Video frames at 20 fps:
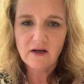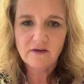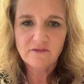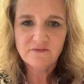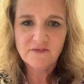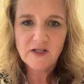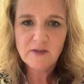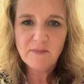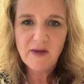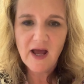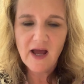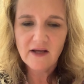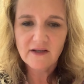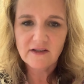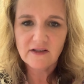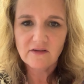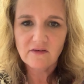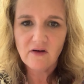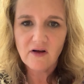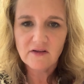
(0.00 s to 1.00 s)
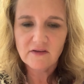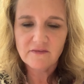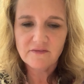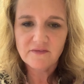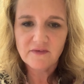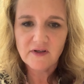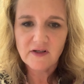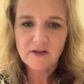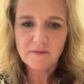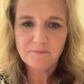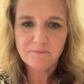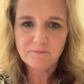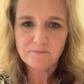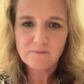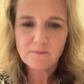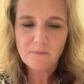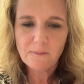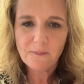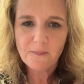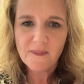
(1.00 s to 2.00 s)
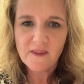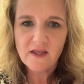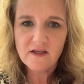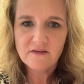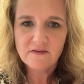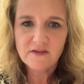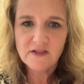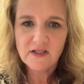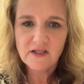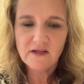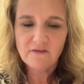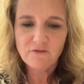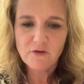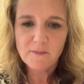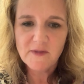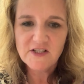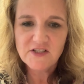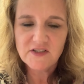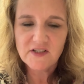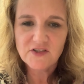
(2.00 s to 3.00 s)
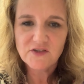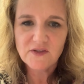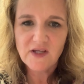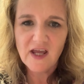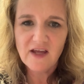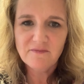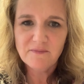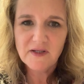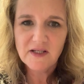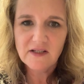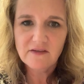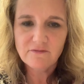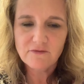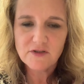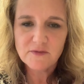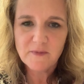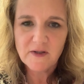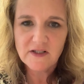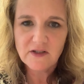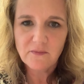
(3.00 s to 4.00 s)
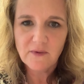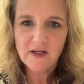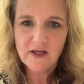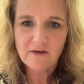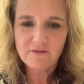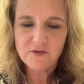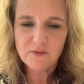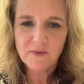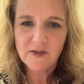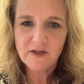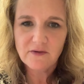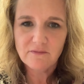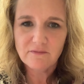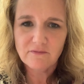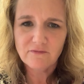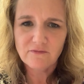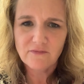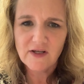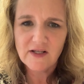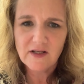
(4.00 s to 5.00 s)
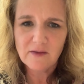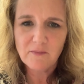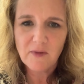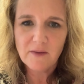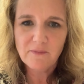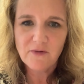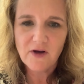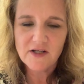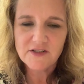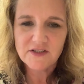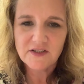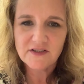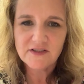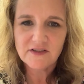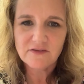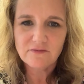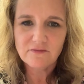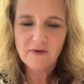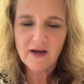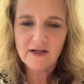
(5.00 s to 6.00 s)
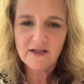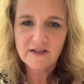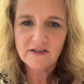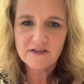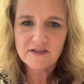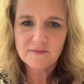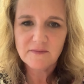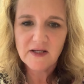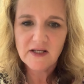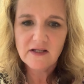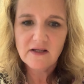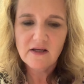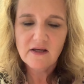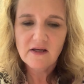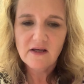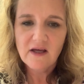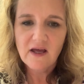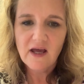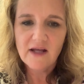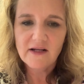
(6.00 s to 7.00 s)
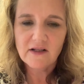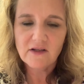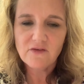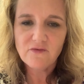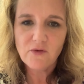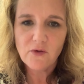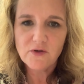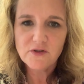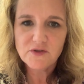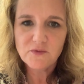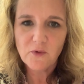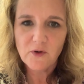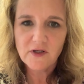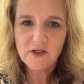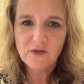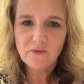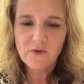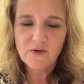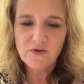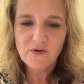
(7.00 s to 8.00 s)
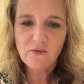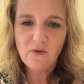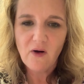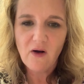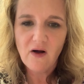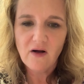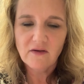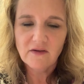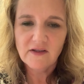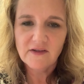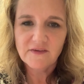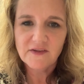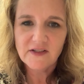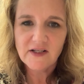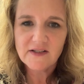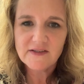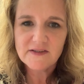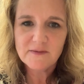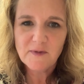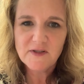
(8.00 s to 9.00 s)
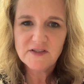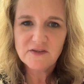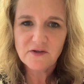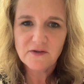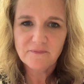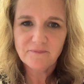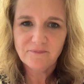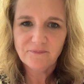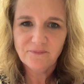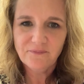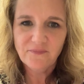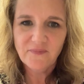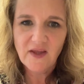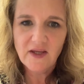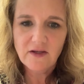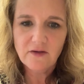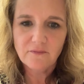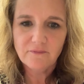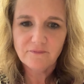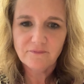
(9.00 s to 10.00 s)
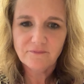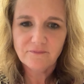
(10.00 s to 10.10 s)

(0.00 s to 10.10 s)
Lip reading: feedback, and all of the information that you gave me, and for spending week after week reading my project and writing to me. And I look forward to working with you all in the next semester. Thank you.